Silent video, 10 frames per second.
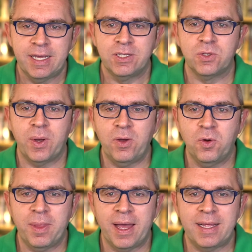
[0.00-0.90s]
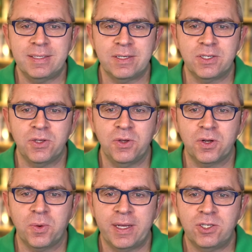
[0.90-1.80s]
So I hope that answers your
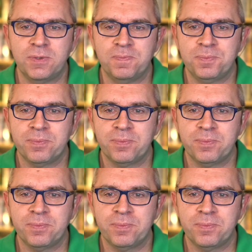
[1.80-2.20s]
question.